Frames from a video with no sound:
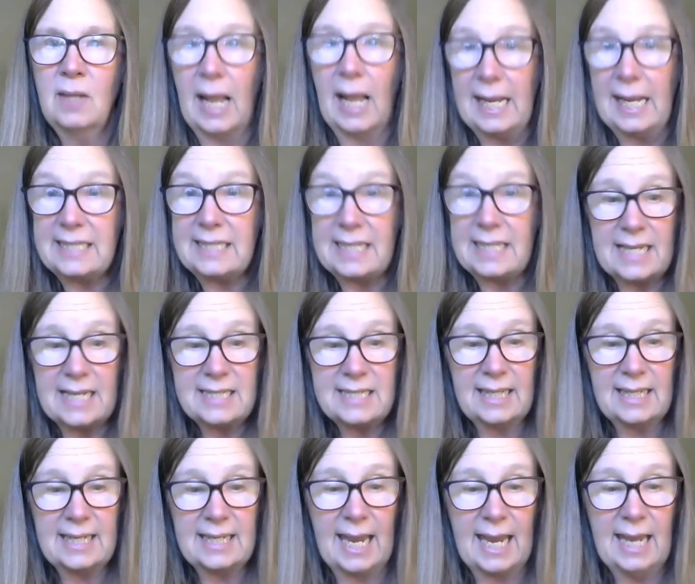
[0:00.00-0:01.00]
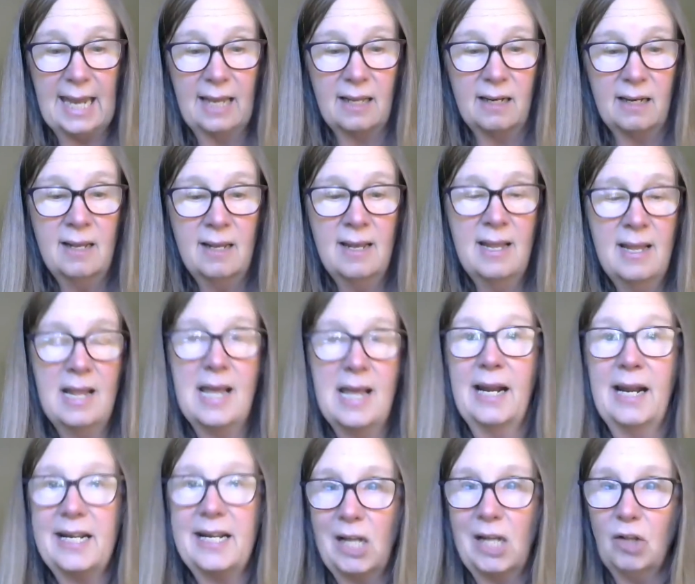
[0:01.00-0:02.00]
I say, yes, they can.
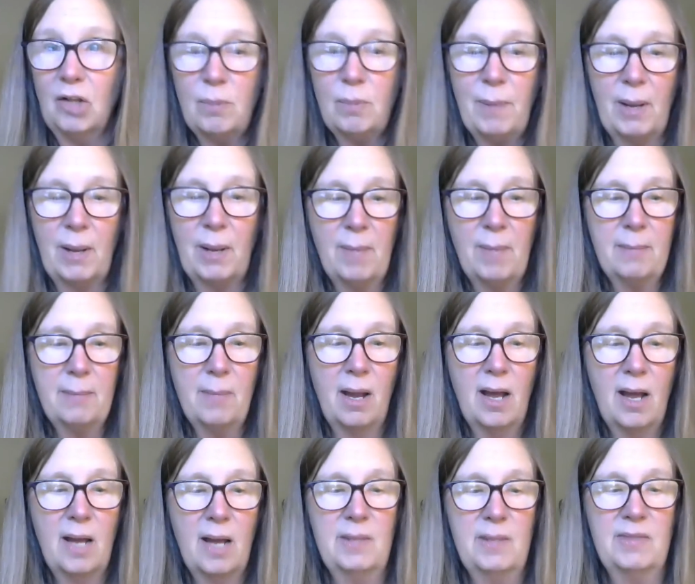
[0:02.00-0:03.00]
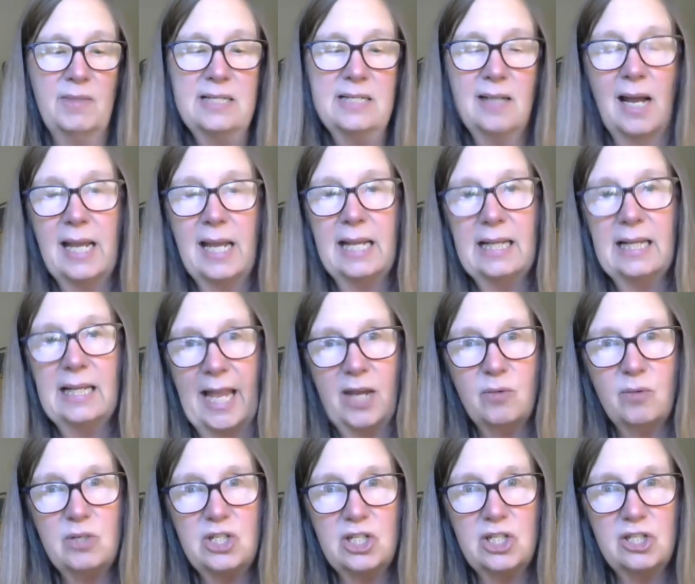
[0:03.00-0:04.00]
And I tell her about my mom and the dying
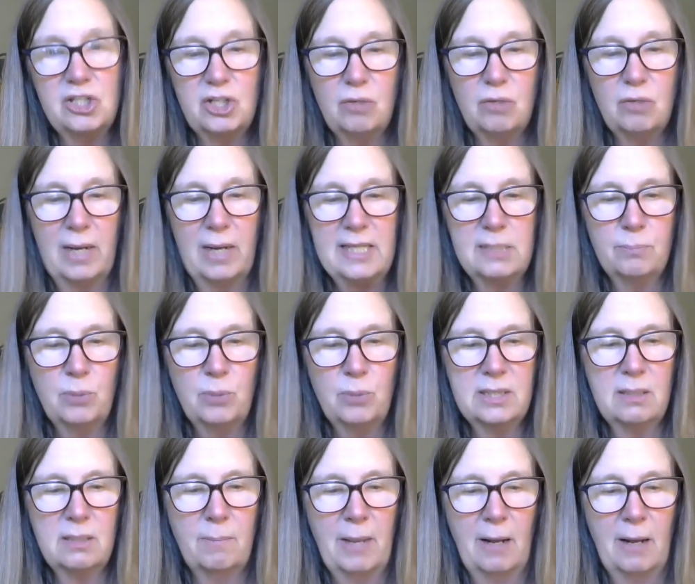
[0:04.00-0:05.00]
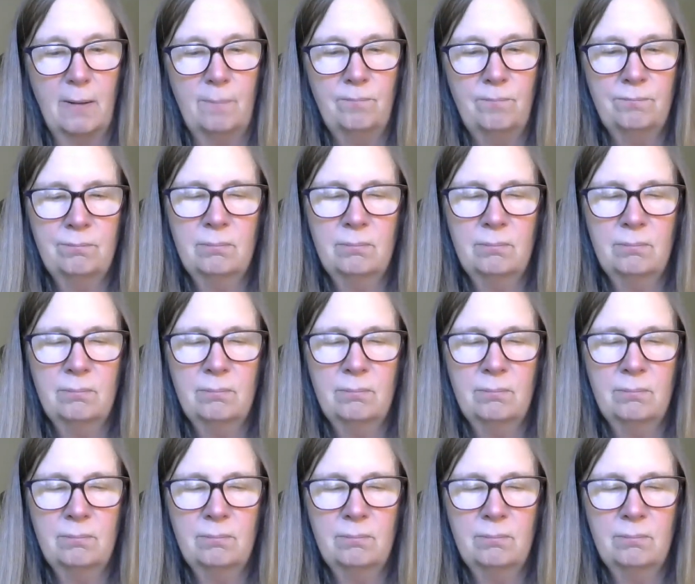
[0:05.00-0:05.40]
languages she writes books about.